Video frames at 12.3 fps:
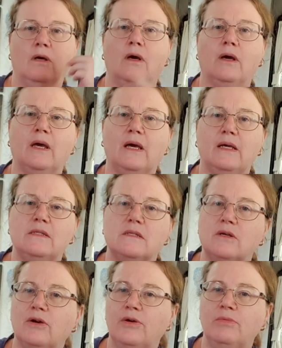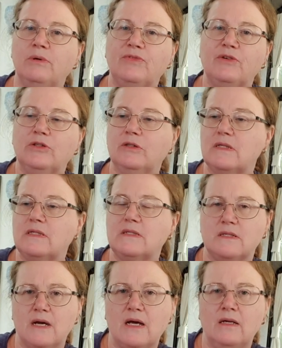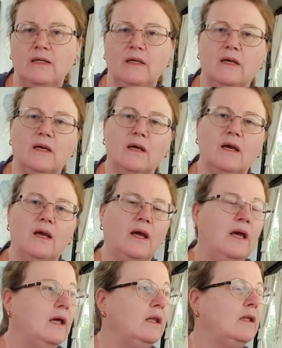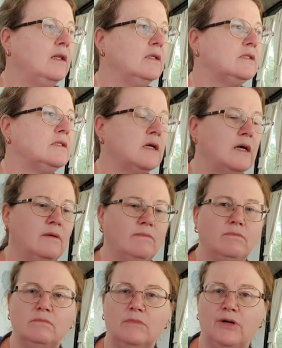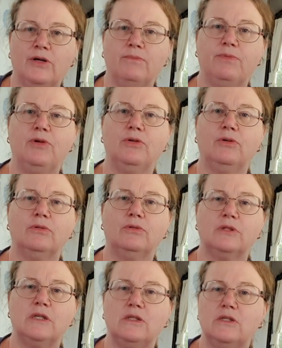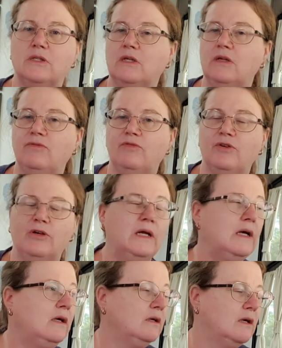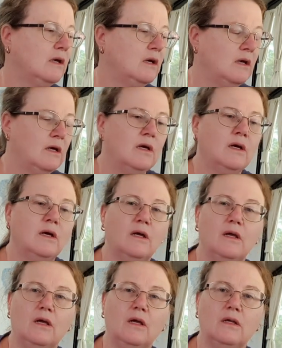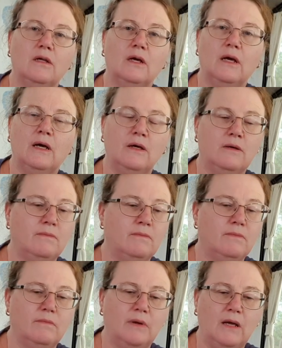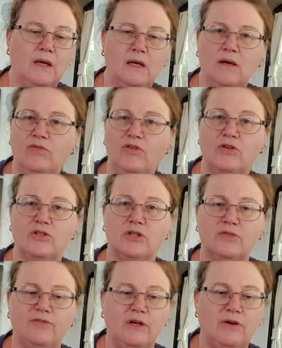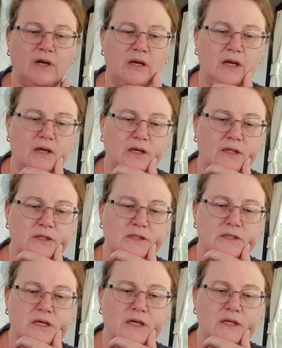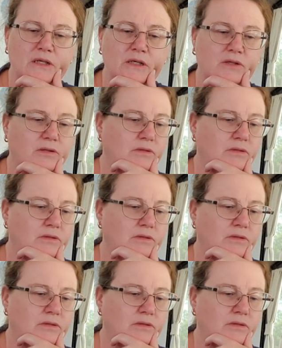Okay, so we've got the Starlink and my computer hooked into the inverter. And now I've got to try to figure out how to get the Starlink